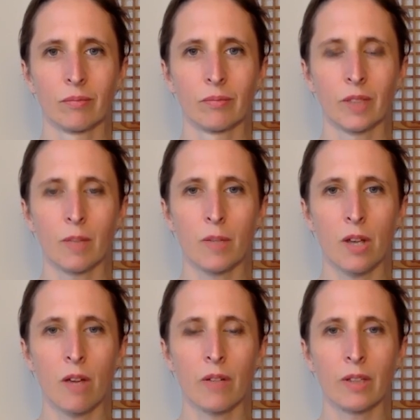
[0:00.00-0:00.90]
And
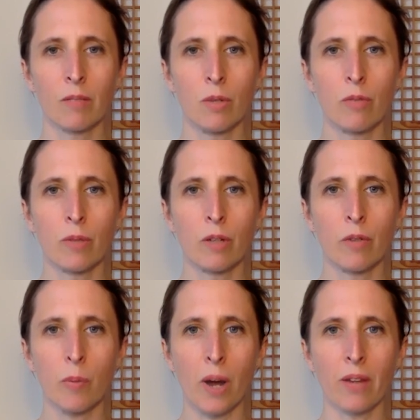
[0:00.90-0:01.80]
observing the movement of
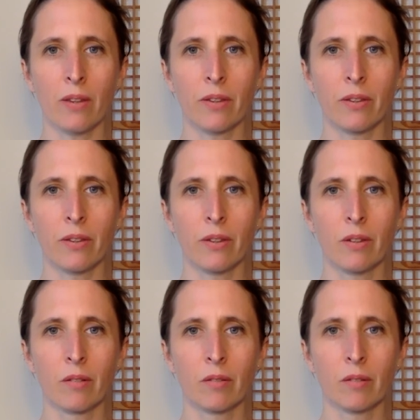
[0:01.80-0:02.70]
your breath
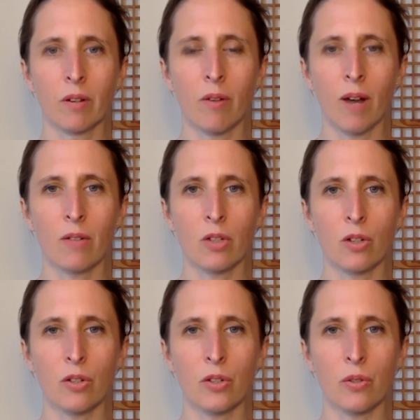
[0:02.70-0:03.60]
around your
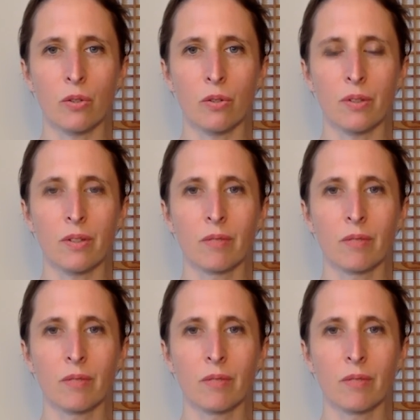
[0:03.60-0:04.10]
nostrils.